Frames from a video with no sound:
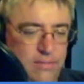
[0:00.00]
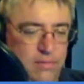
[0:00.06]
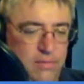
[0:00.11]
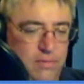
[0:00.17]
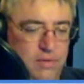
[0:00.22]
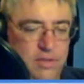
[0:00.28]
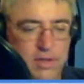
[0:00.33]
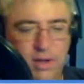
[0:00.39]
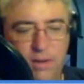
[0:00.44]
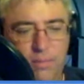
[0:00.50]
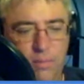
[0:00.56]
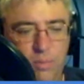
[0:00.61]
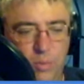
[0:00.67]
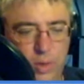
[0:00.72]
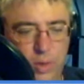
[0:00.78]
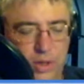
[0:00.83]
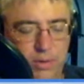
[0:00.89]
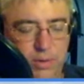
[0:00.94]
some
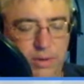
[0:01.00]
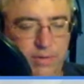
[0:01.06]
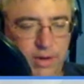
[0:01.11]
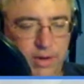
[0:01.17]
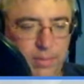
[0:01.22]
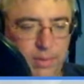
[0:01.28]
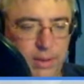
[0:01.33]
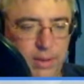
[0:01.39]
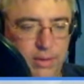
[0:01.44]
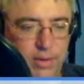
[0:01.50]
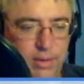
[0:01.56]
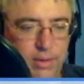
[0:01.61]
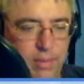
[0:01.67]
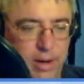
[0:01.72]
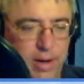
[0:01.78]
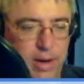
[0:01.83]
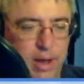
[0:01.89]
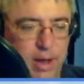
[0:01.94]
window environment, no
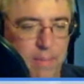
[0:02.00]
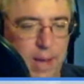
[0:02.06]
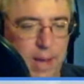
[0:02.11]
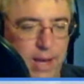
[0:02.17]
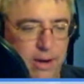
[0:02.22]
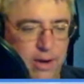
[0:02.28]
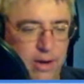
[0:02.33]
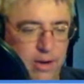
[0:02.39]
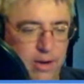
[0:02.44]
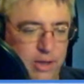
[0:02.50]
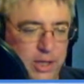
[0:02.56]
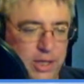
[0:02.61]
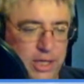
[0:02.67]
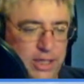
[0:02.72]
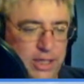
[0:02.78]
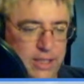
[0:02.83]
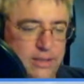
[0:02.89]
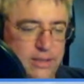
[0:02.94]
matter how bad or how good
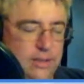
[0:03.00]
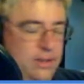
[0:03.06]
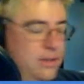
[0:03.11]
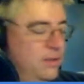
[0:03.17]
it is.